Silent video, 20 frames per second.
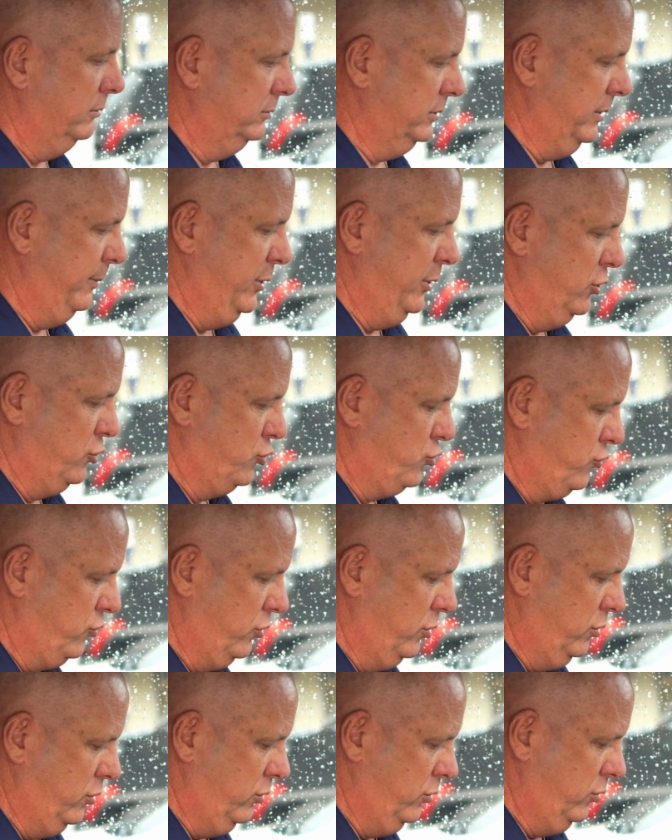I mean, you
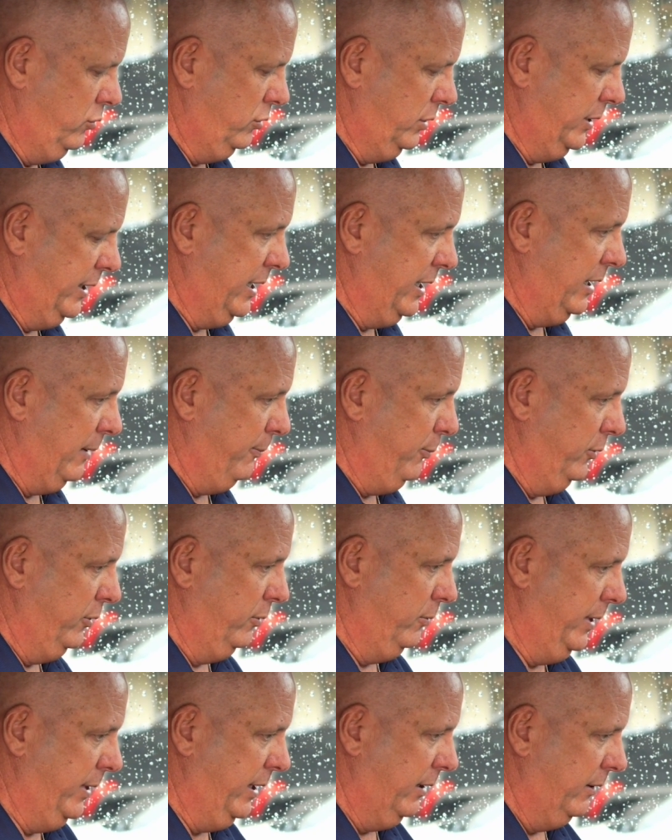truly get up on the
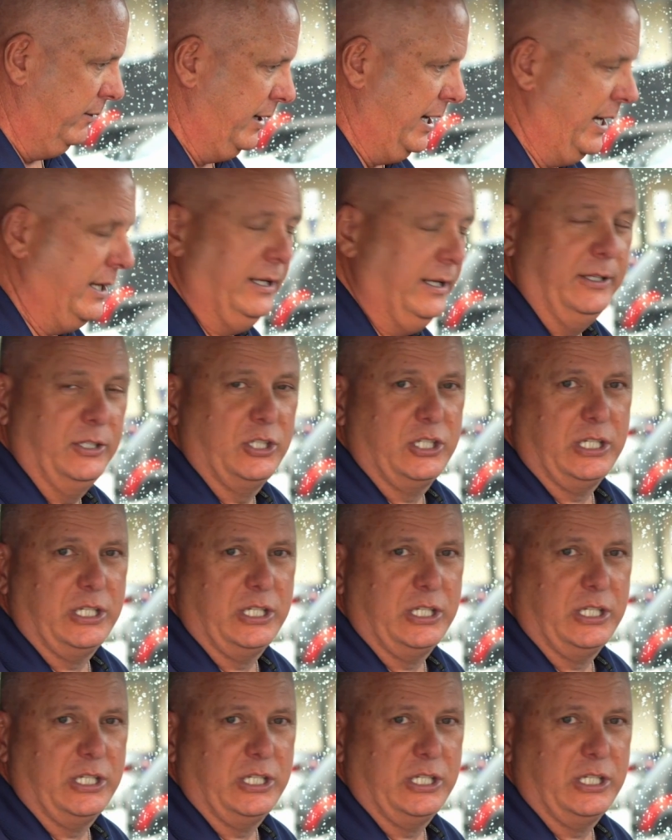wheel, right? And